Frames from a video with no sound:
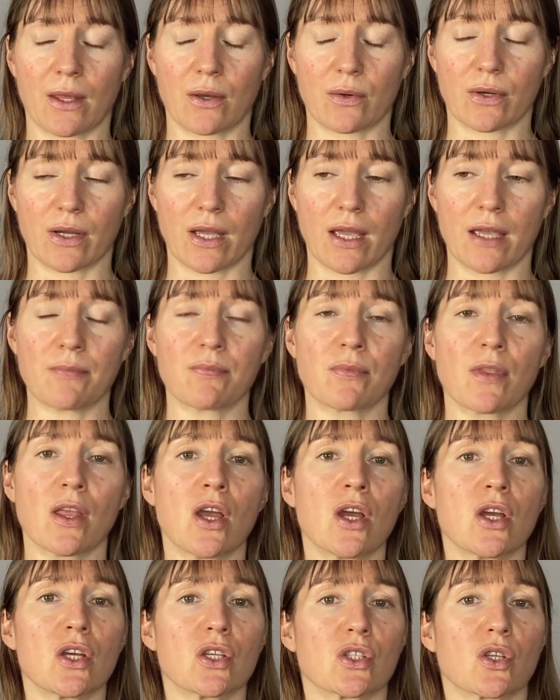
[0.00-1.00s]
okay?
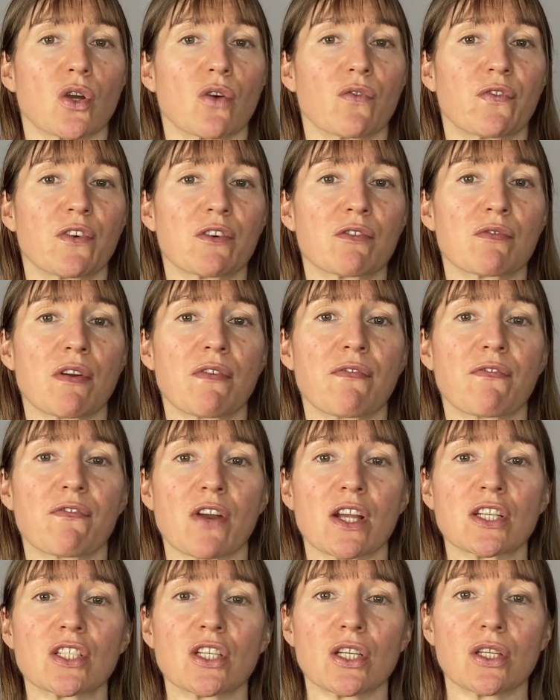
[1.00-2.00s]
So for
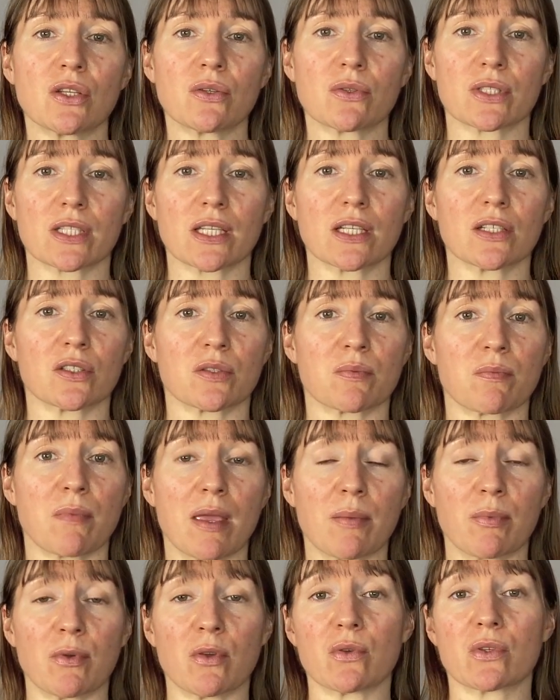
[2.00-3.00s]
refreshing your skills, maybe you